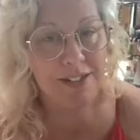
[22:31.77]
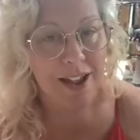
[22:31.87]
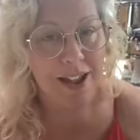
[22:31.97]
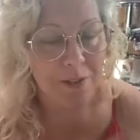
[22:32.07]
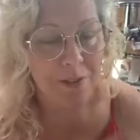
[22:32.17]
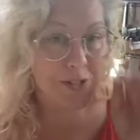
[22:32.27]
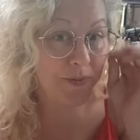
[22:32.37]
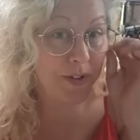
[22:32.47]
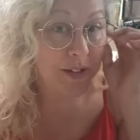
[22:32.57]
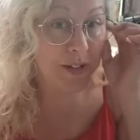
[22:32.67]
yeah, I was
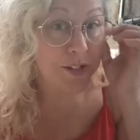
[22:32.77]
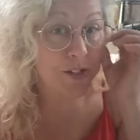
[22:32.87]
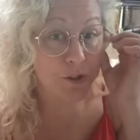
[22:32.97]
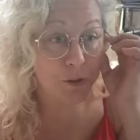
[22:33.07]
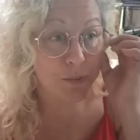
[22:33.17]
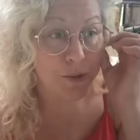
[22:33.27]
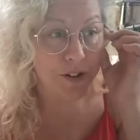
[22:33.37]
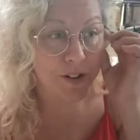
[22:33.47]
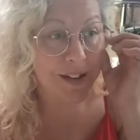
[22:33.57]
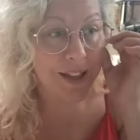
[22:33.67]
feeling
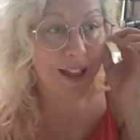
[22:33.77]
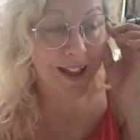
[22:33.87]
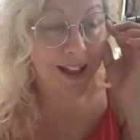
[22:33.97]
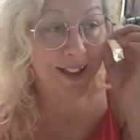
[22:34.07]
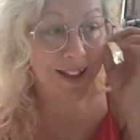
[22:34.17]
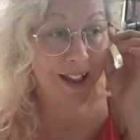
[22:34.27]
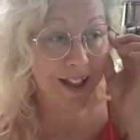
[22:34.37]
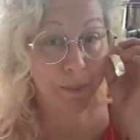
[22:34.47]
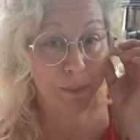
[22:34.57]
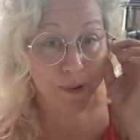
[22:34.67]
super
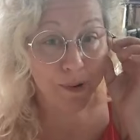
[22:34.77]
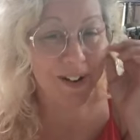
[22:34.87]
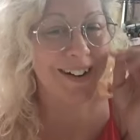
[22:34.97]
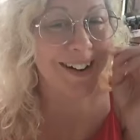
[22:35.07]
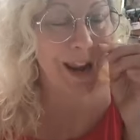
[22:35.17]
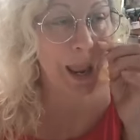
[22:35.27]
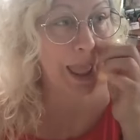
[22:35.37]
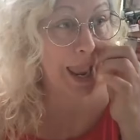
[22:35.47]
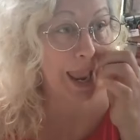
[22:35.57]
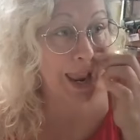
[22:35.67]
hyper
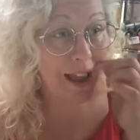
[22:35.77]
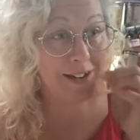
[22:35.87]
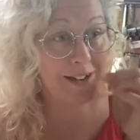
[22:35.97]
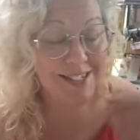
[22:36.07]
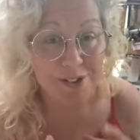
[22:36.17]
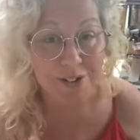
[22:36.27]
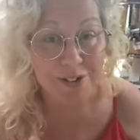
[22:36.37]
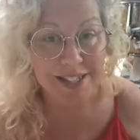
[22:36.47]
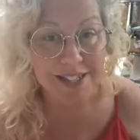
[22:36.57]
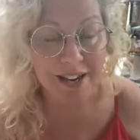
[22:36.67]
and so
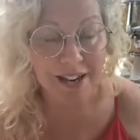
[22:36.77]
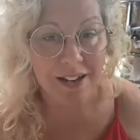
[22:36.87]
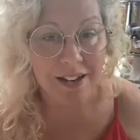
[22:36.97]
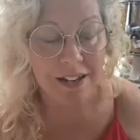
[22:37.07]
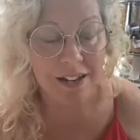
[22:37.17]
excited.